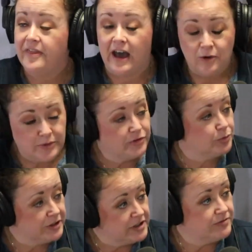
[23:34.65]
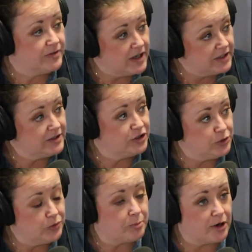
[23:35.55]
That was a really fun
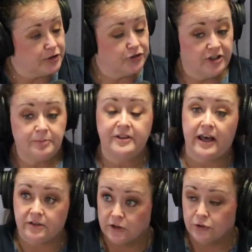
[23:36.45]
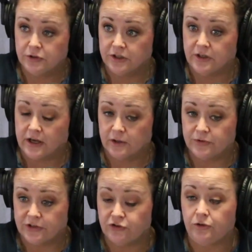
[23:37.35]
youth partnership, and that included Iowa
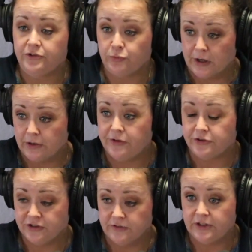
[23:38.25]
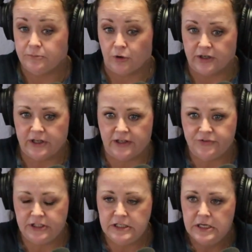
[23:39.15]
Central as well, their TV and
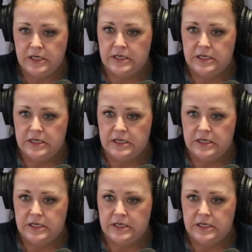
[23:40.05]
broadcasting.